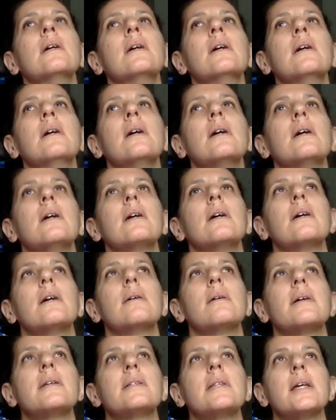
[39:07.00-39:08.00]
oh, let
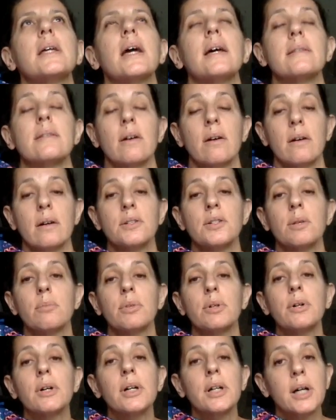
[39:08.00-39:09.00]
me see. Yes, orange and blue
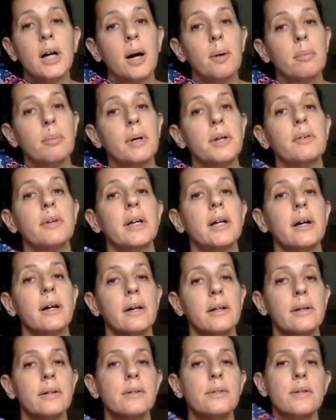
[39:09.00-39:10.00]
are complementary
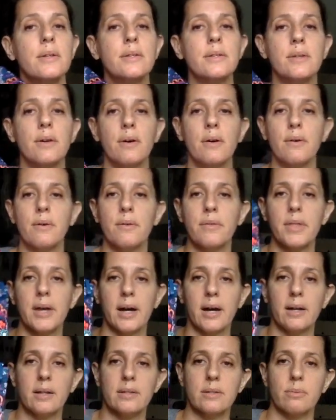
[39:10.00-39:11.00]
colors, and so
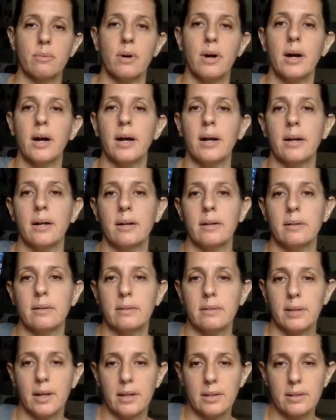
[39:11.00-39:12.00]
that's why
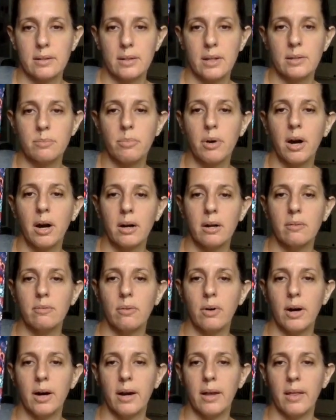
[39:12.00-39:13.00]
that, that's part of
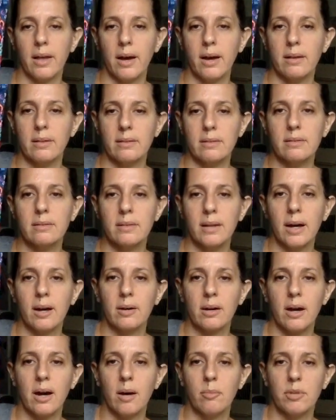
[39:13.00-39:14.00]
why that that
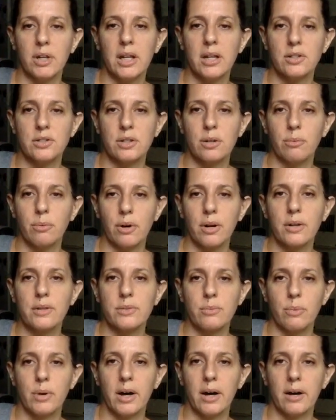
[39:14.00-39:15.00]
combination works
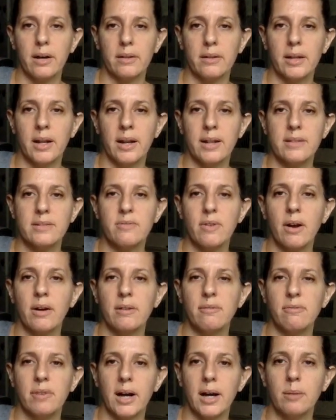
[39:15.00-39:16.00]
well, and it's very
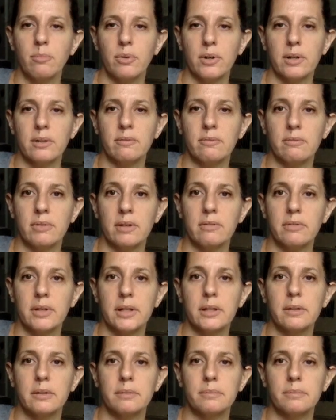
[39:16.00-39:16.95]
vibrant and vivid.